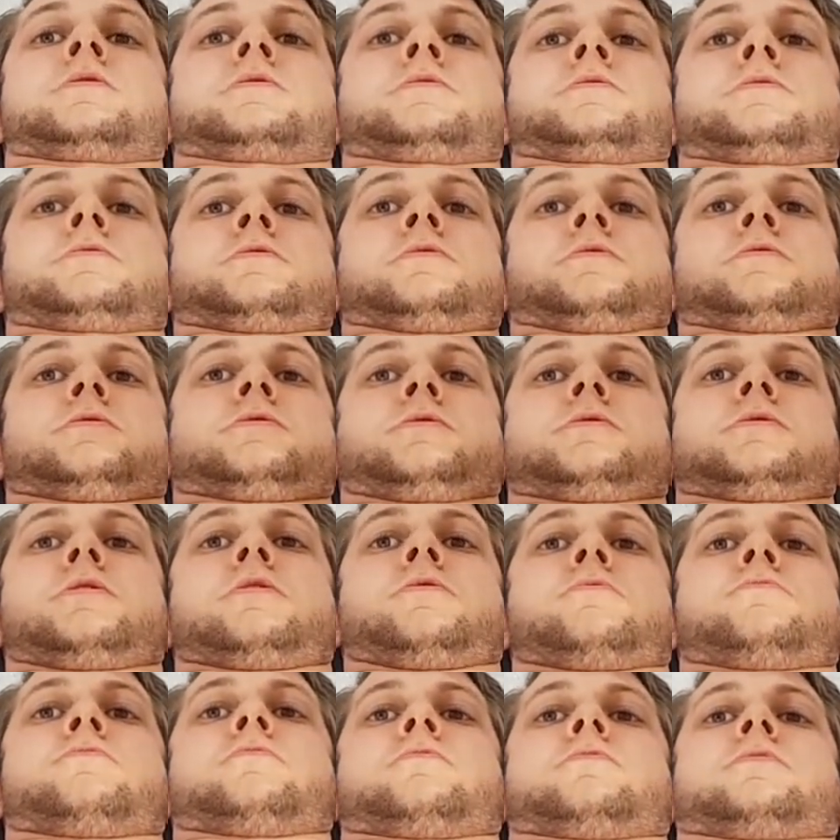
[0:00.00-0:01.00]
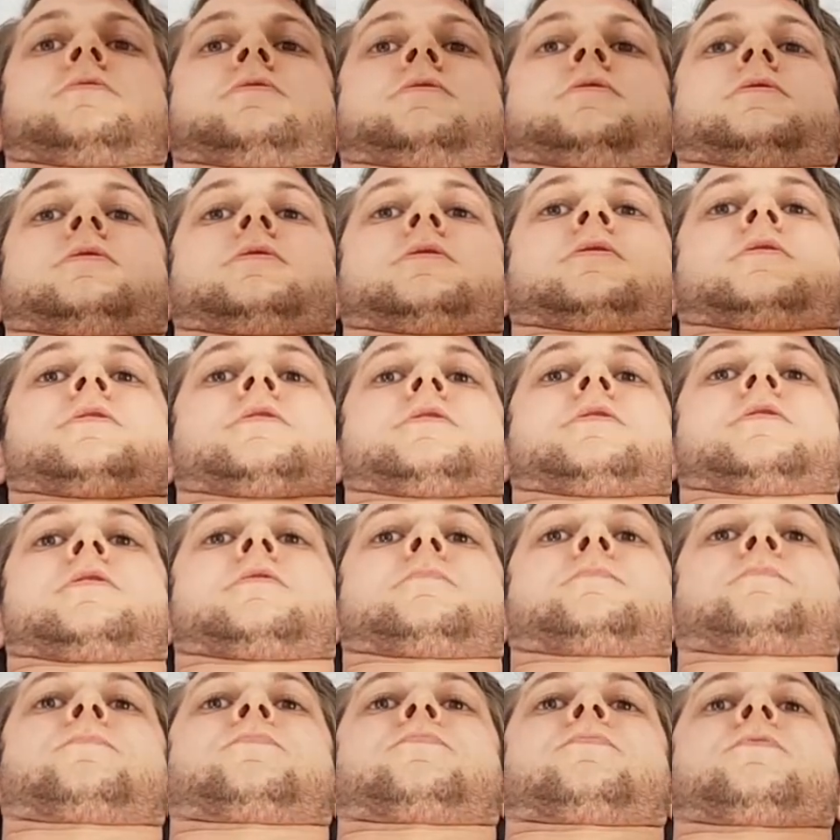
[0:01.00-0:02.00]
So it's still a
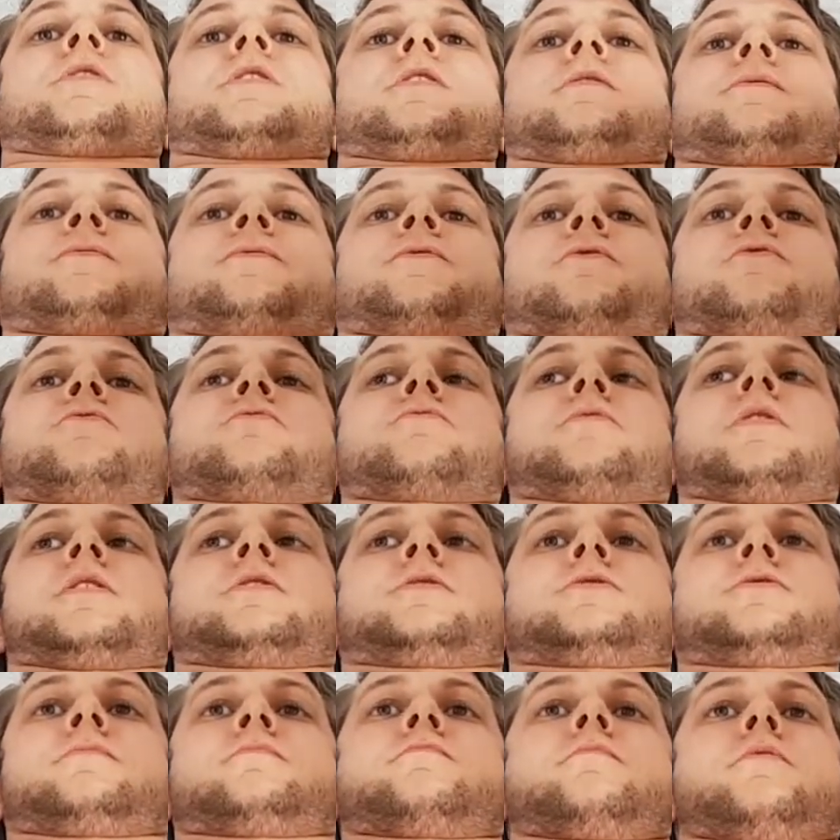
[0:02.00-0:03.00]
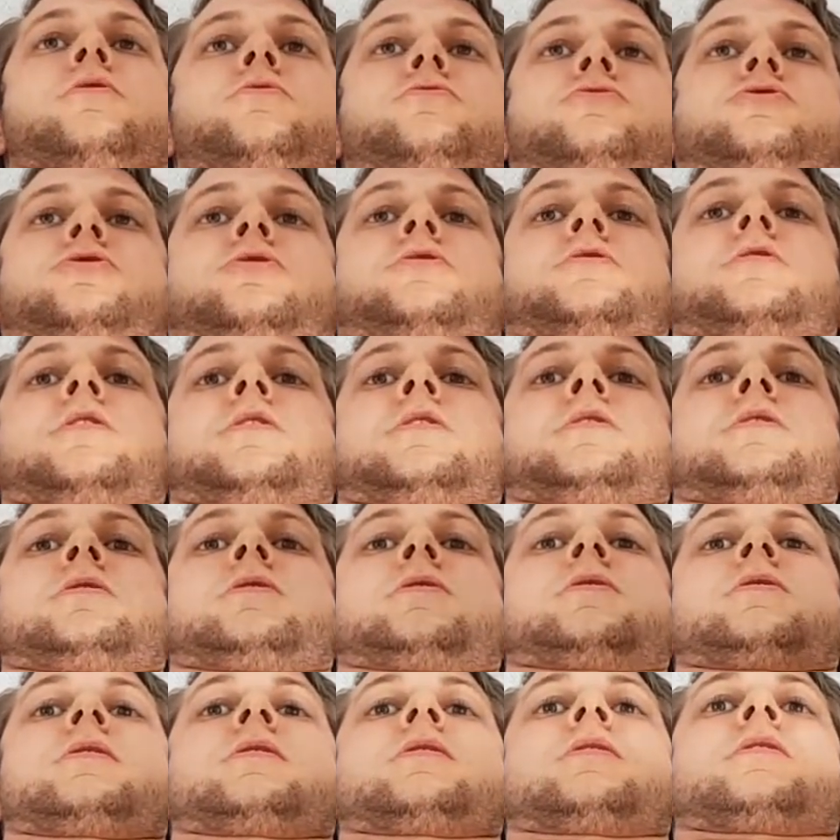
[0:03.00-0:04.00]
pretty full range of motion.
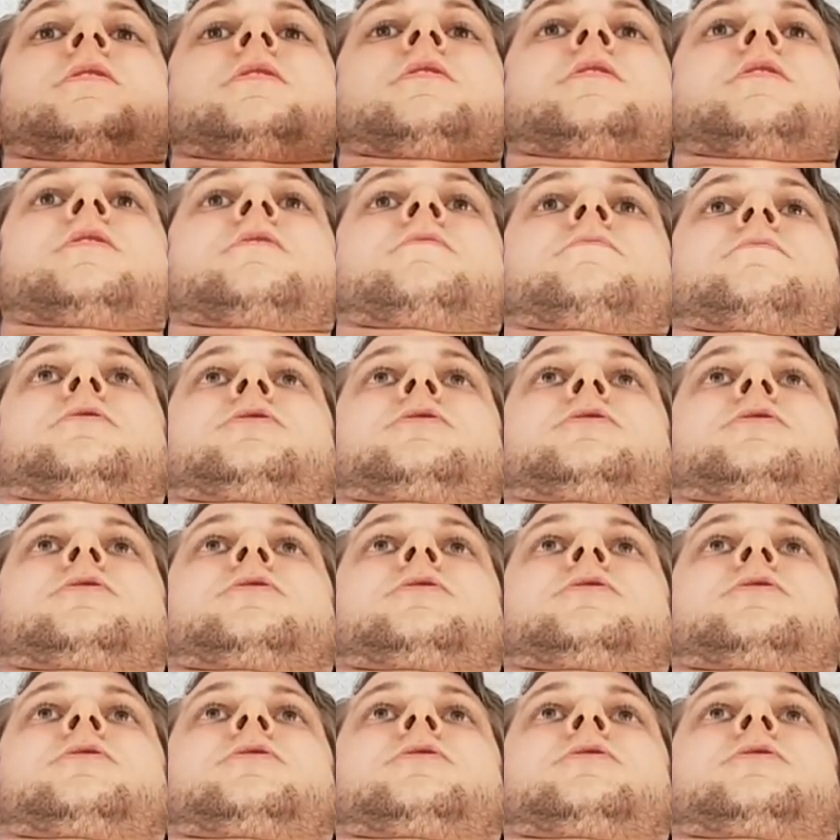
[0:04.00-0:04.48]
We're